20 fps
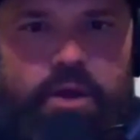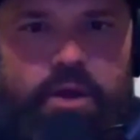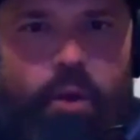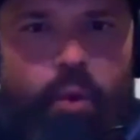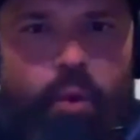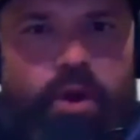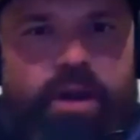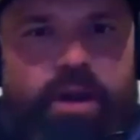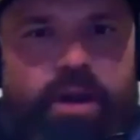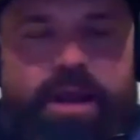
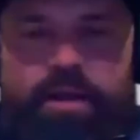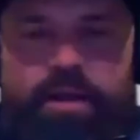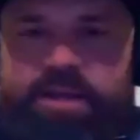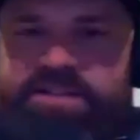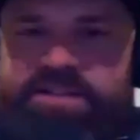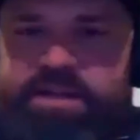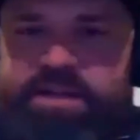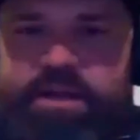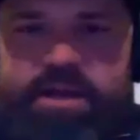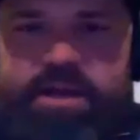
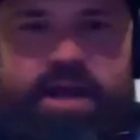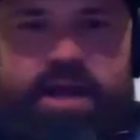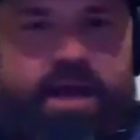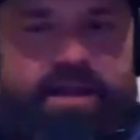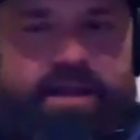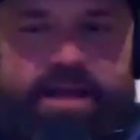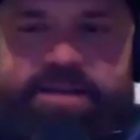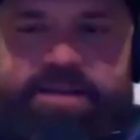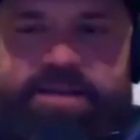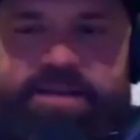It's gonna
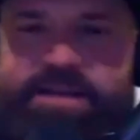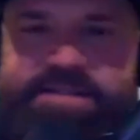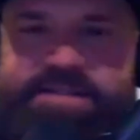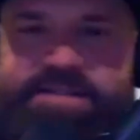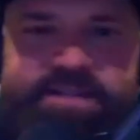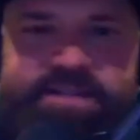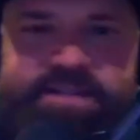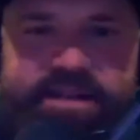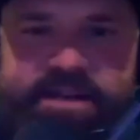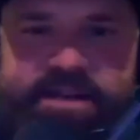cut like this,
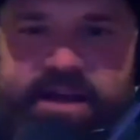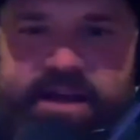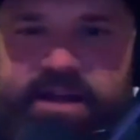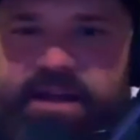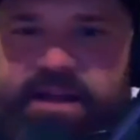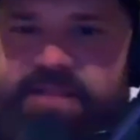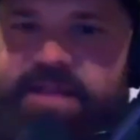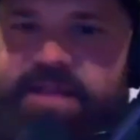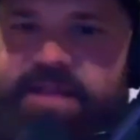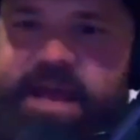it's gonna cut
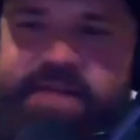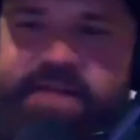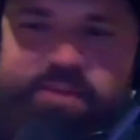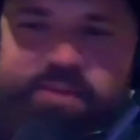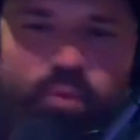like that,